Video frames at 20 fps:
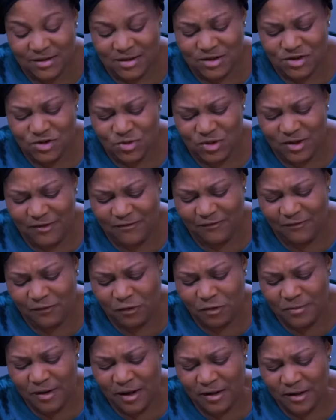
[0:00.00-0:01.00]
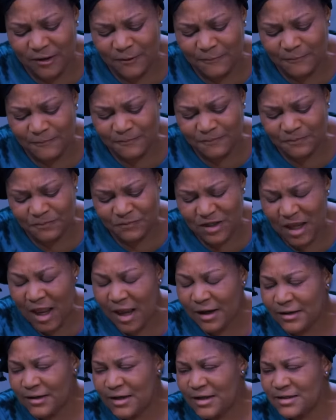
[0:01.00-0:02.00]
Did you inform
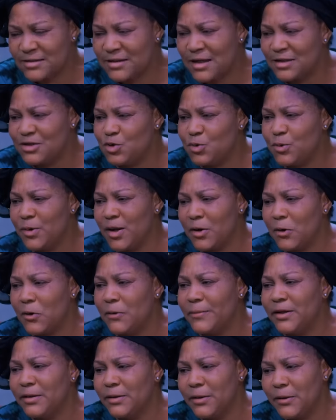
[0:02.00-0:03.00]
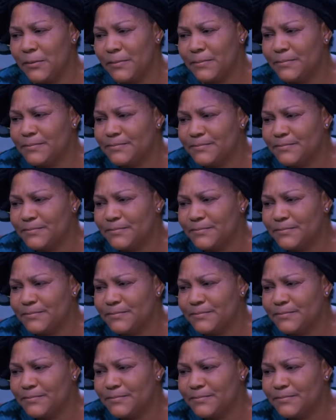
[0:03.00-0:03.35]
Agnes that you were coming home?